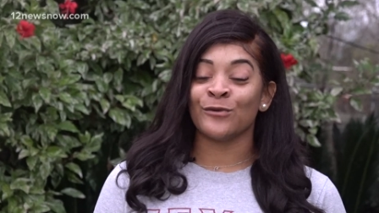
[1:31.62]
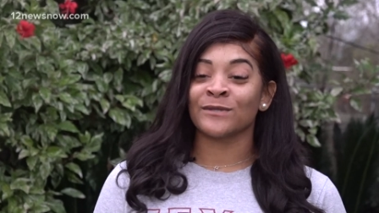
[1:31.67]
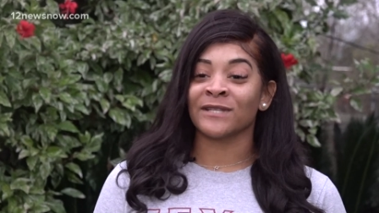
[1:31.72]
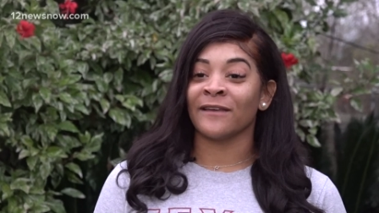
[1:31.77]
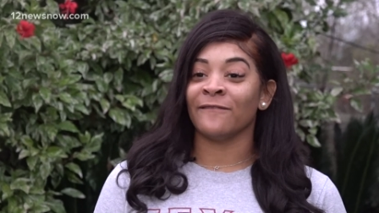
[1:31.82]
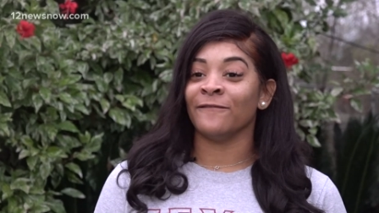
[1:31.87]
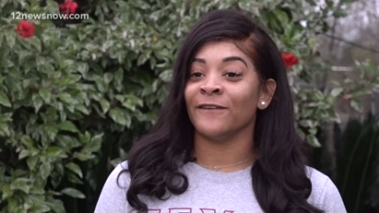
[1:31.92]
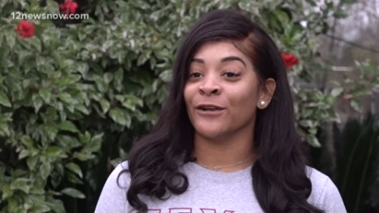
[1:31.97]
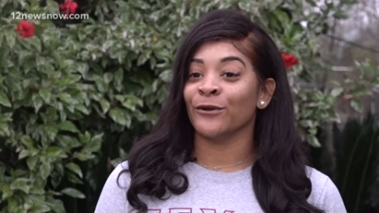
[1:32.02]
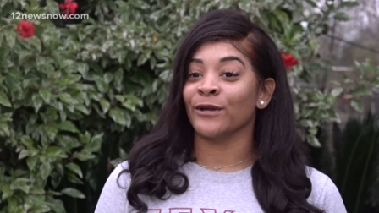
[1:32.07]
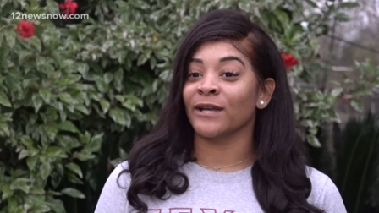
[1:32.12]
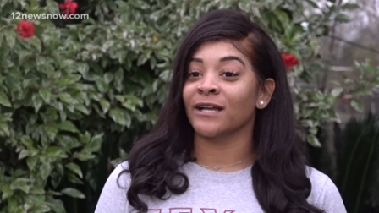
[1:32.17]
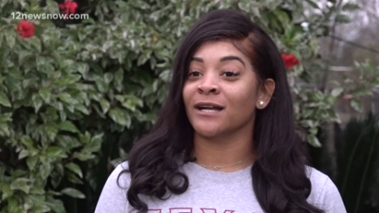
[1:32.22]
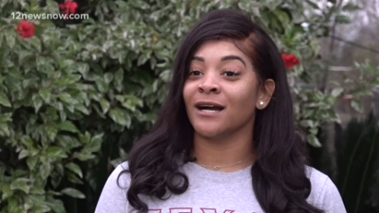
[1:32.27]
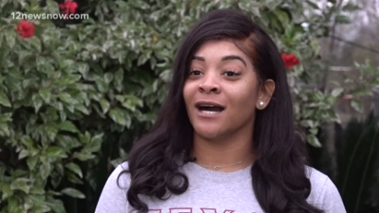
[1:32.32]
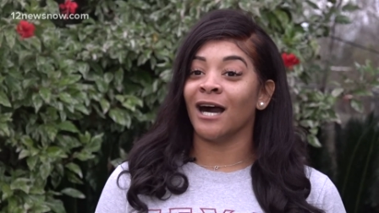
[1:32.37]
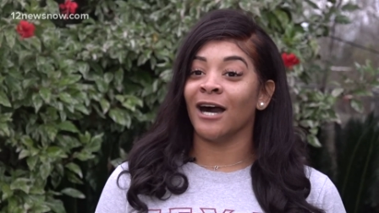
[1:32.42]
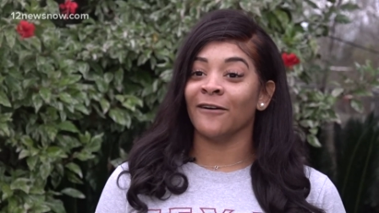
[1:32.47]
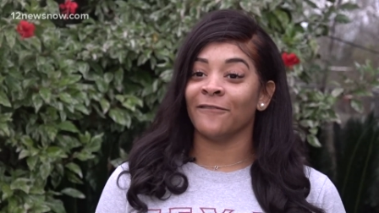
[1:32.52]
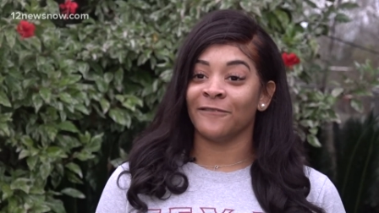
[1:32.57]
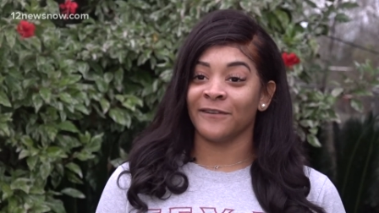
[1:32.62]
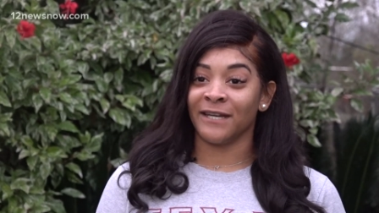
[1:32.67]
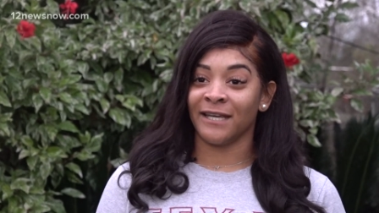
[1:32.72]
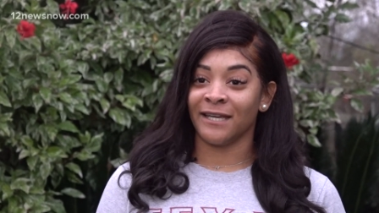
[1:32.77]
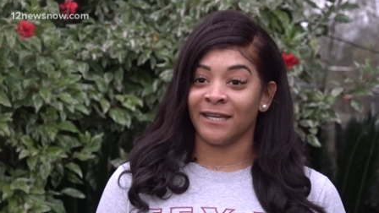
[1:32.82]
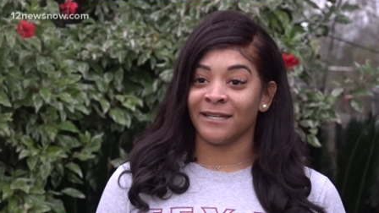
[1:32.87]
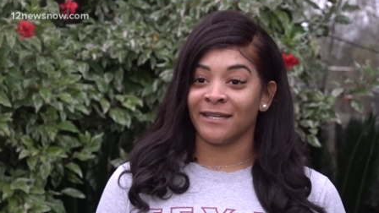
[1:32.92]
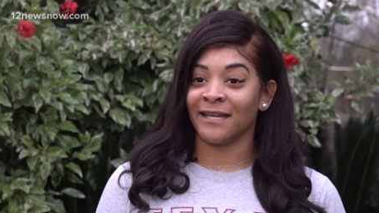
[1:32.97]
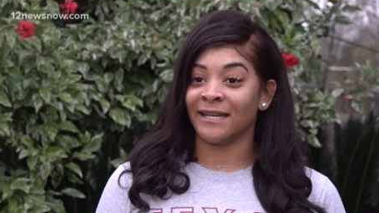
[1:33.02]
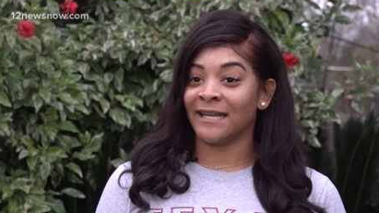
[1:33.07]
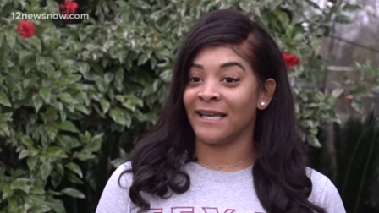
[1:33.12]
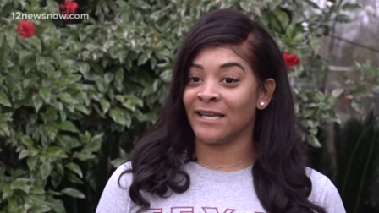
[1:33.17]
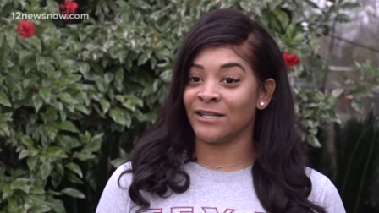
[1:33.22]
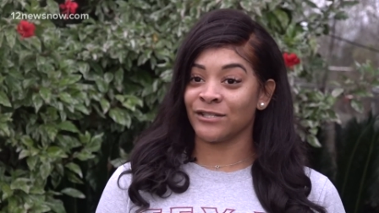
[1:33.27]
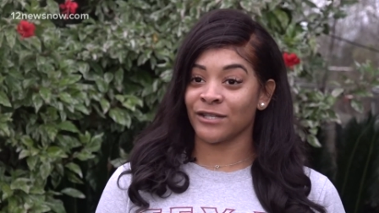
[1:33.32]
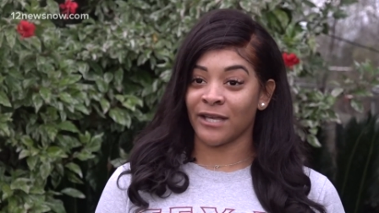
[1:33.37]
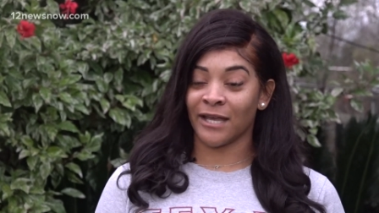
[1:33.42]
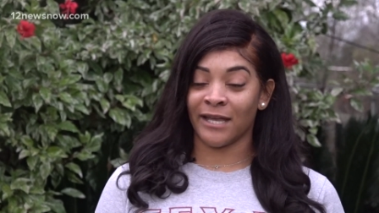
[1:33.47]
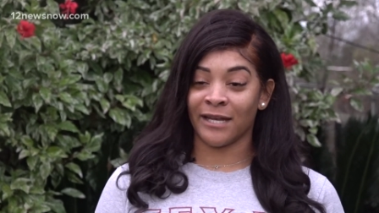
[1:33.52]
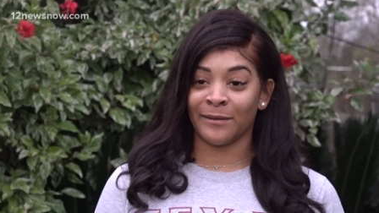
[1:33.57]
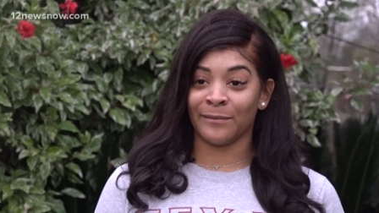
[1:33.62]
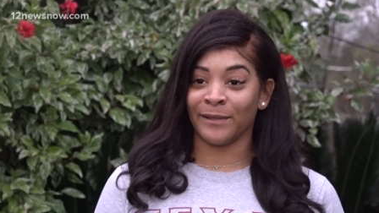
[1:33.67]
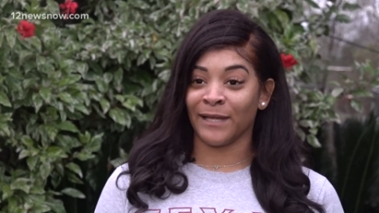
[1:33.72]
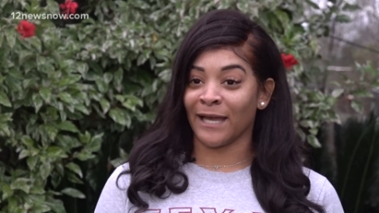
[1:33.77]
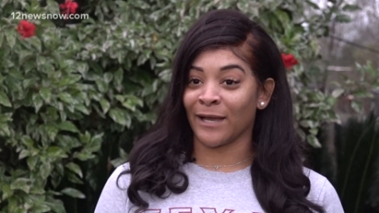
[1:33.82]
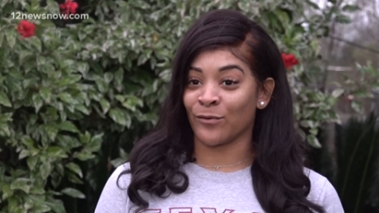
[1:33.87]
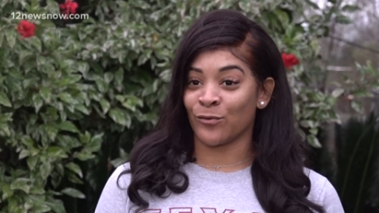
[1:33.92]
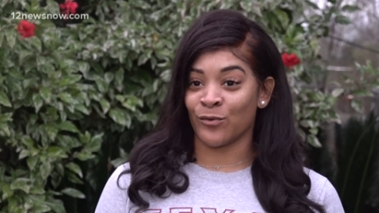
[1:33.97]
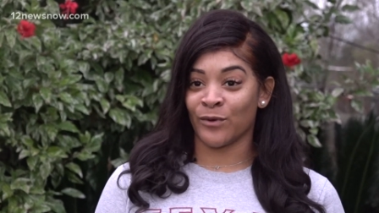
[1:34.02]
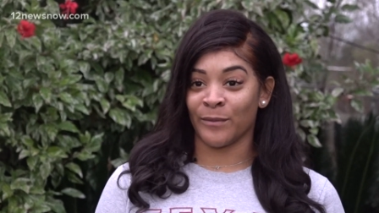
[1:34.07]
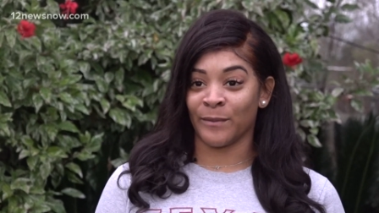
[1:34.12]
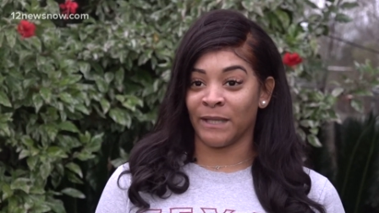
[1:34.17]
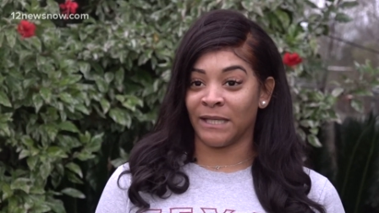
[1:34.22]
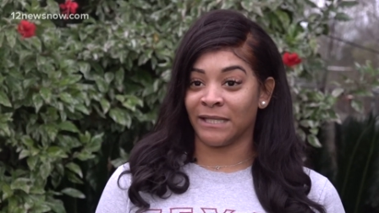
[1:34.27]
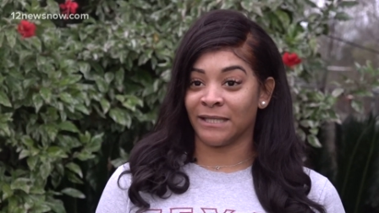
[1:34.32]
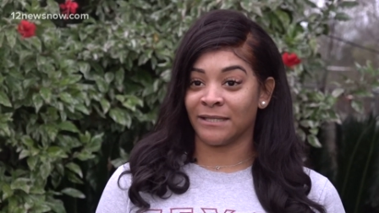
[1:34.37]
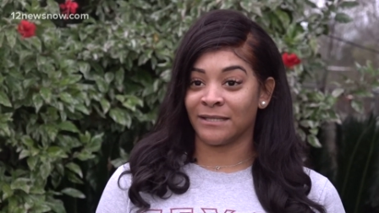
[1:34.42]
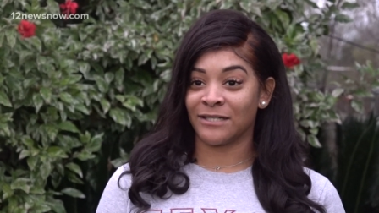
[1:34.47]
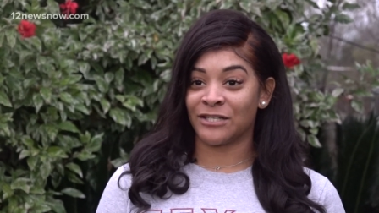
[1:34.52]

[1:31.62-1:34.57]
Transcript: was a very confident and educated black woman.